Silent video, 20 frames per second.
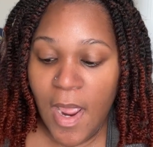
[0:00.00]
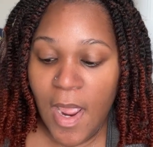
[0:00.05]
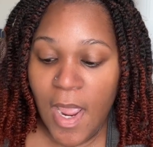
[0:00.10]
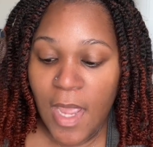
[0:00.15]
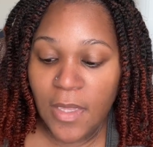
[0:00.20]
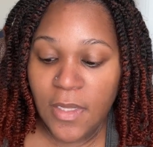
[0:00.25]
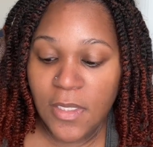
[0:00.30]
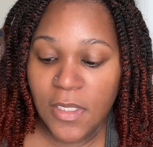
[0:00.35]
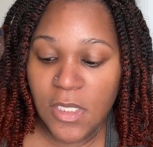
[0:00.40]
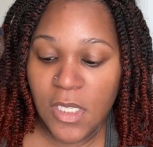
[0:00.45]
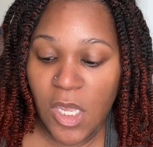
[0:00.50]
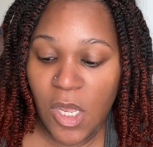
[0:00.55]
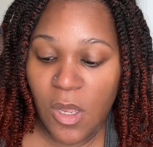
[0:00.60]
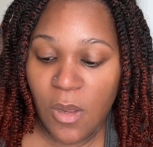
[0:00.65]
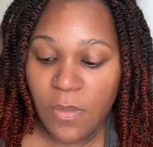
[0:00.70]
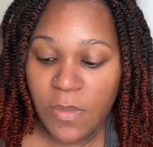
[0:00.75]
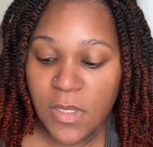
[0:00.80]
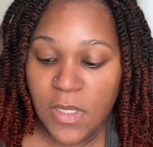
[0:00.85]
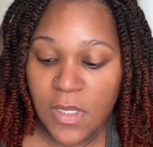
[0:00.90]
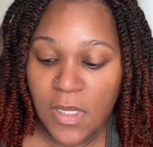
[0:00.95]
and then
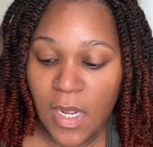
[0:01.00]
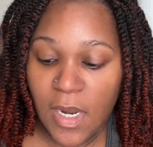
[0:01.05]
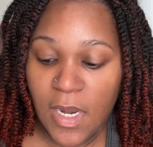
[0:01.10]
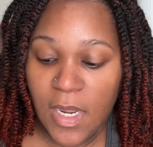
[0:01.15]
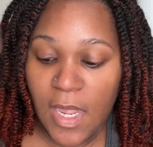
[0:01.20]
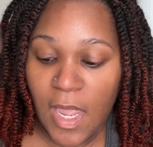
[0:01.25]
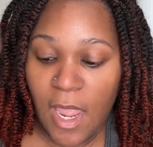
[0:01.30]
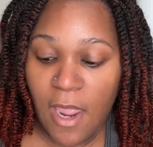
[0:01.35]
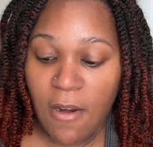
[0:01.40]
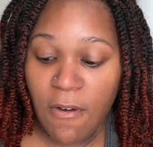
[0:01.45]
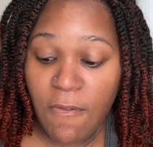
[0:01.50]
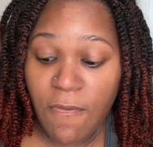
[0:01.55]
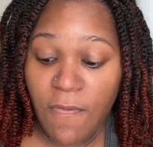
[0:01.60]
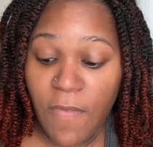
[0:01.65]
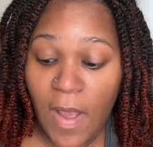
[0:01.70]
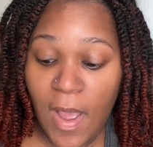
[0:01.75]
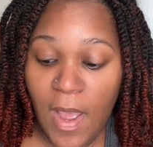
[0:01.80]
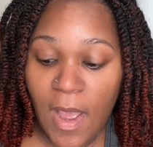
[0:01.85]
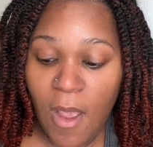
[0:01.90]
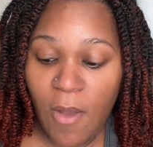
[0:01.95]
Psalms
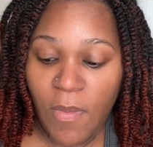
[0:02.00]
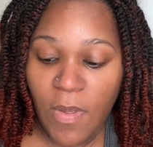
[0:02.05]
98:5,